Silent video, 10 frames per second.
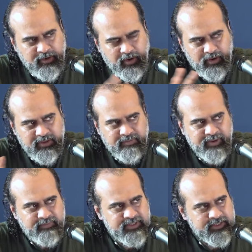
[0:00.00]
all the
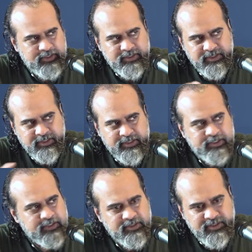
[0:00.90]
well-wishers, the
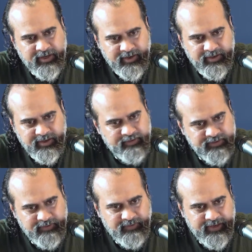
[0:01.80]
teachers, the relatives,
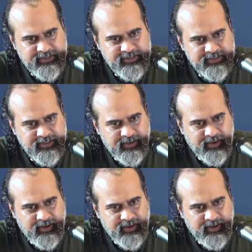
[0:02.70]
the friends,